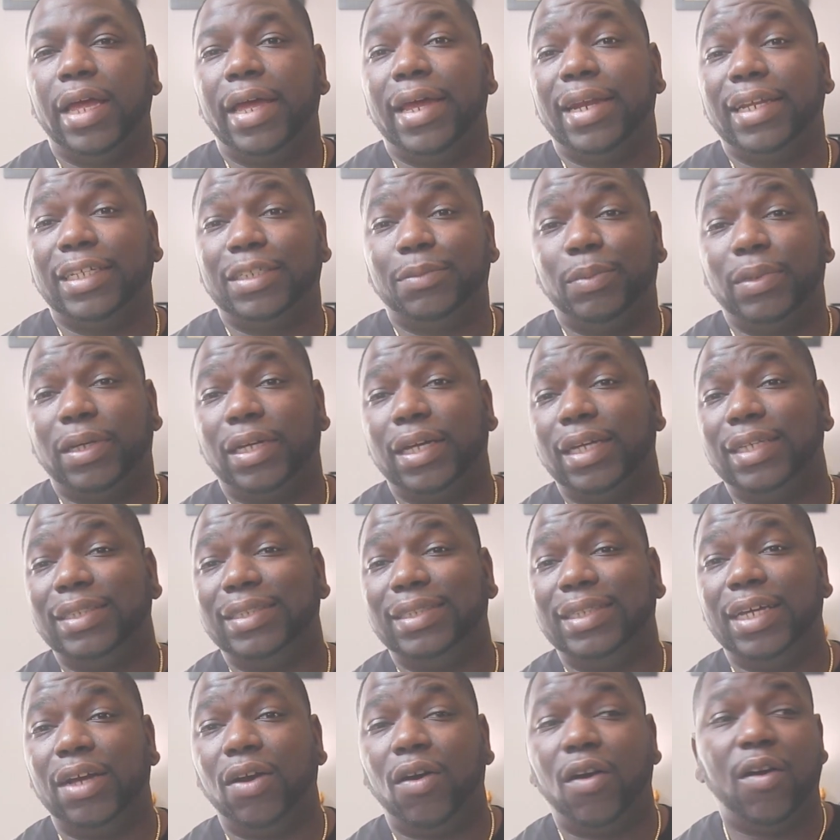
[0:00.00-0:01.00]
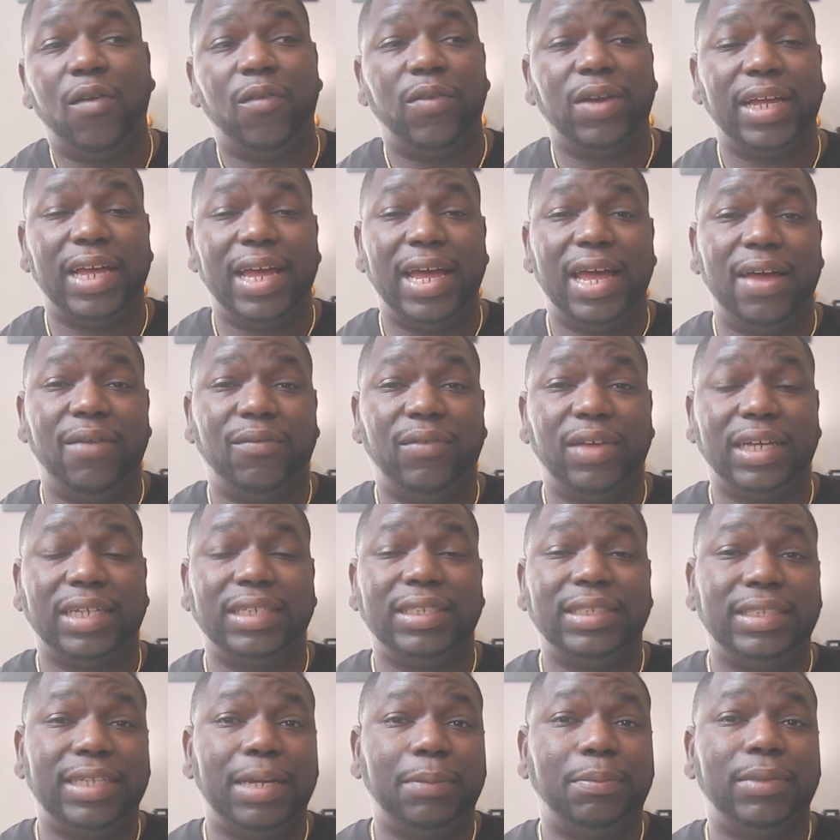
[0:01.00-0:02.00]
And it's because they already have
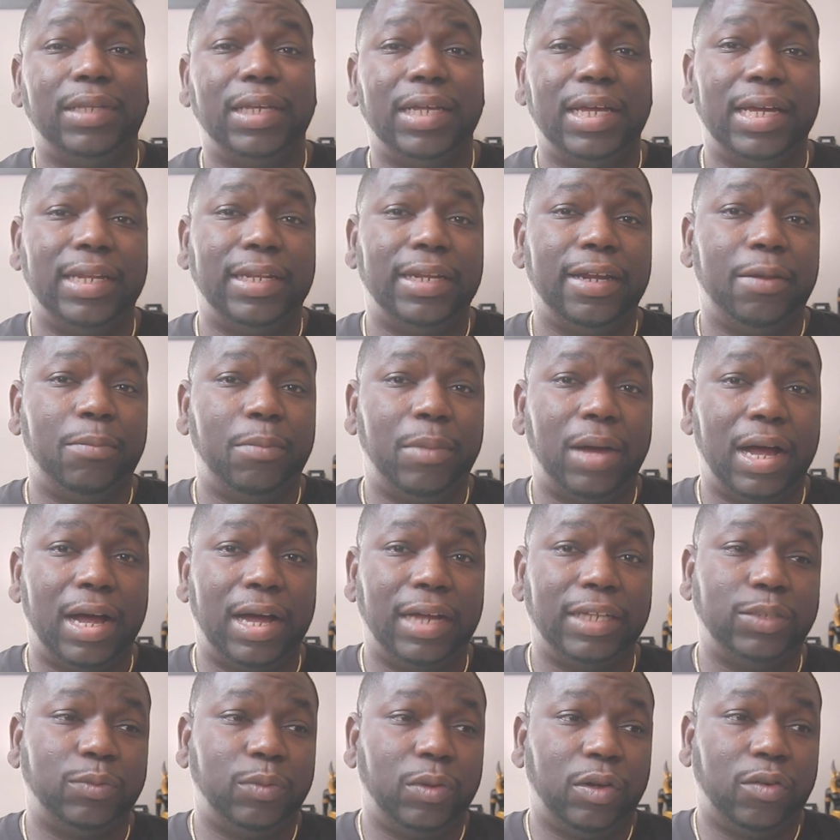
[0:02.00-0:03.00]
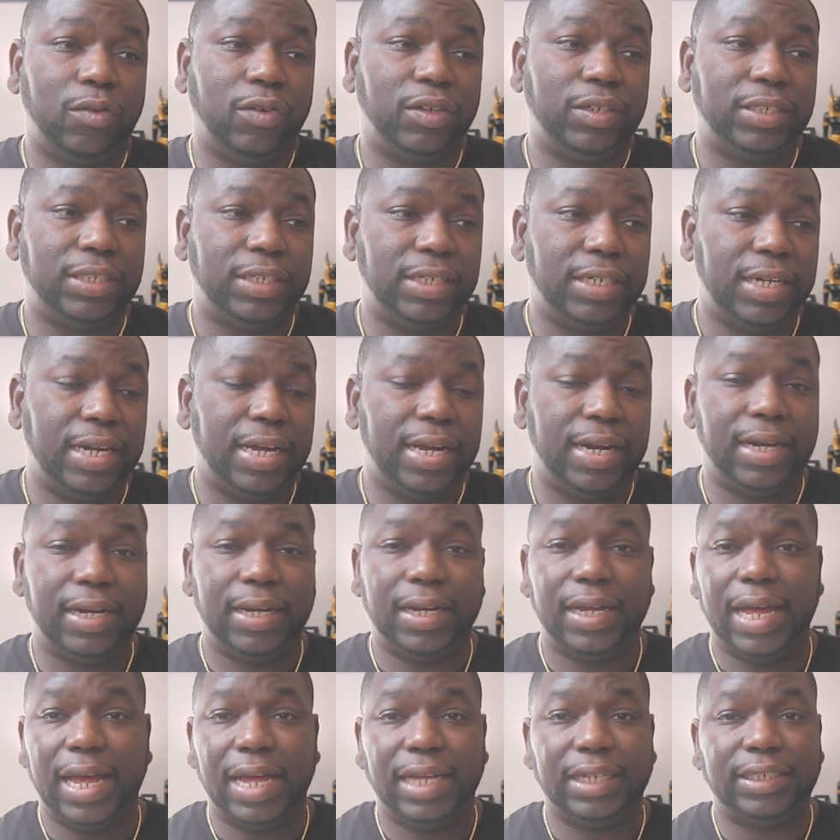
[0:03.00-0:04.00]
accepted in their minds what
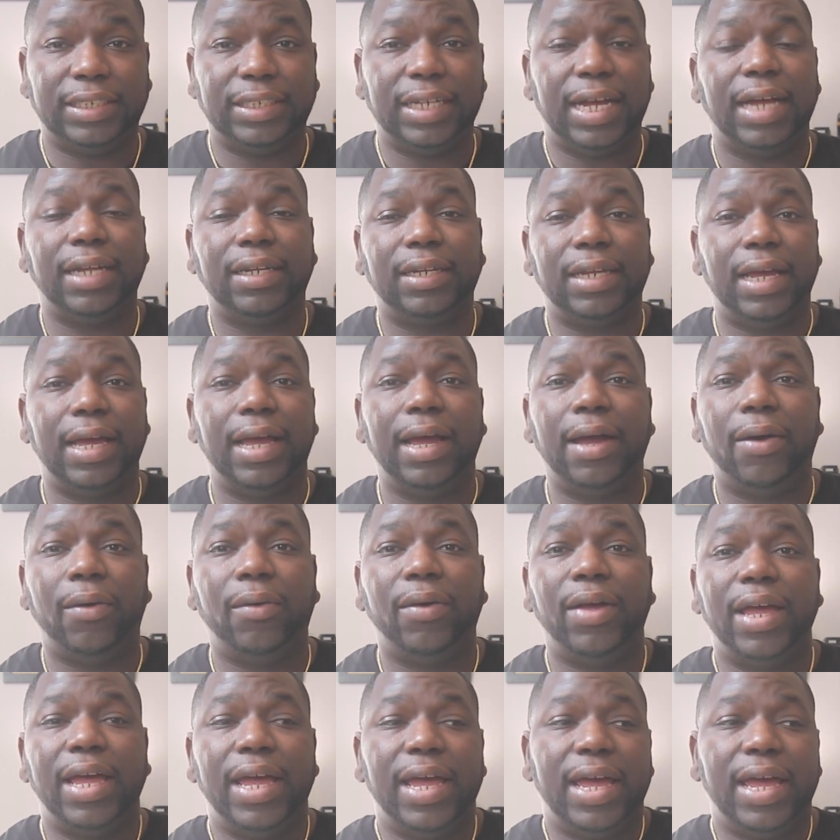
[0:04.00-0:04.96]
Christianity has shot down.